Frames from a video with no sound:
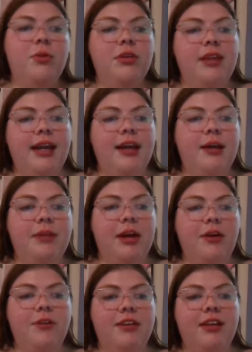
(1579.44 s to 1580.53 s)
Well, damn.
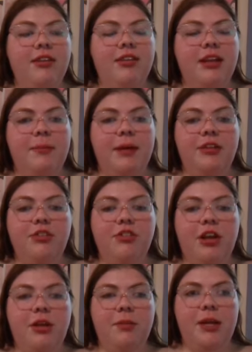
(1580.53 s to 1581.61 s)
Now if he tells anybody, he's just
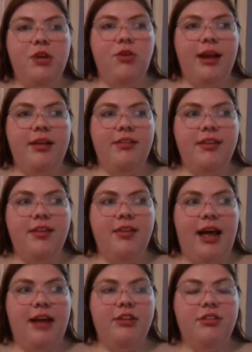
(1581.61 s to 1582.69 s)
gonna be crazy the
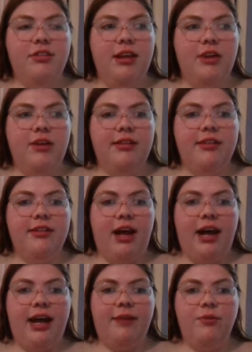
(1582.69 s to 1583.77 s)
last year he's
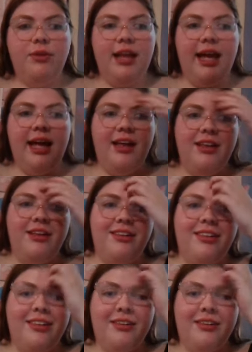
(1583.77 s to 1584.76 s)
alive. What the hell?